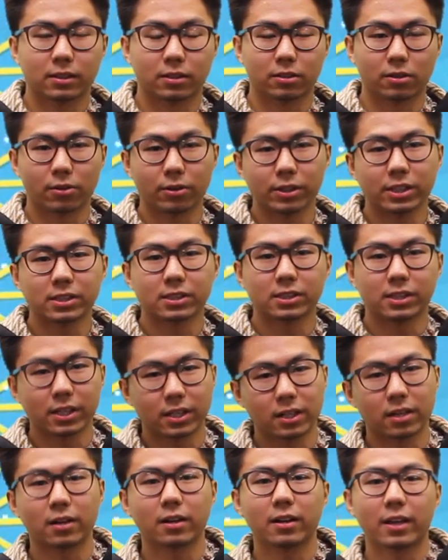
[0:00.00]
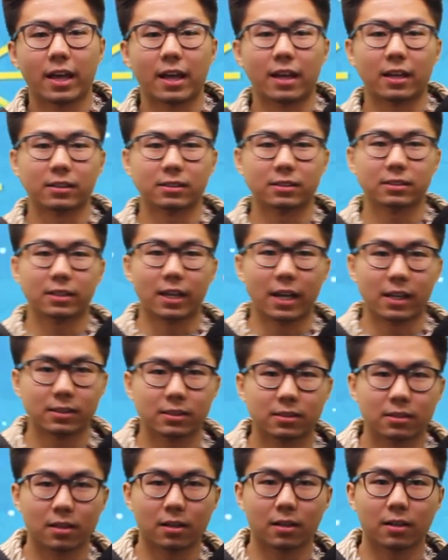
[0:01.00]
growing thicker and
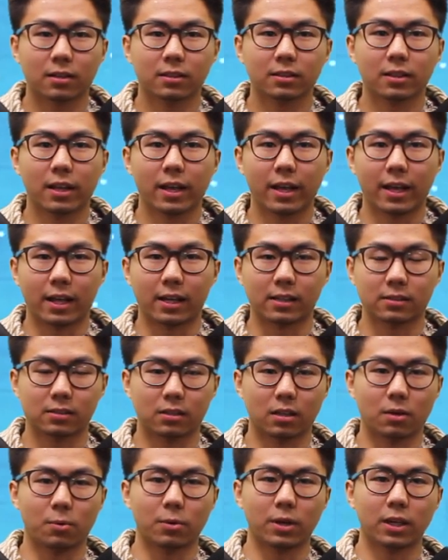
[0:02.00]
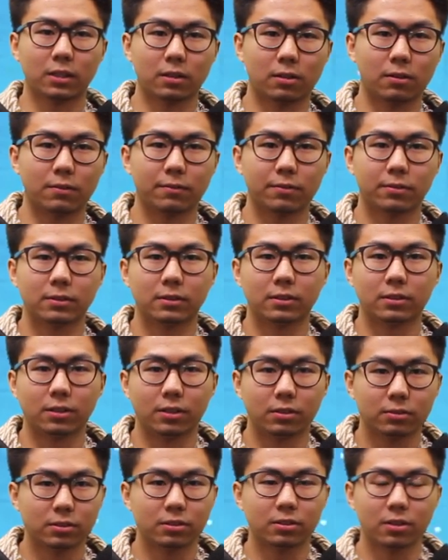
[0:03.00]
denser as the weight of
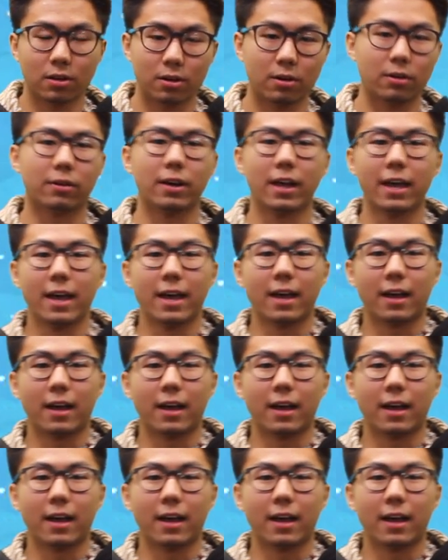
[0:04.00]
new snow,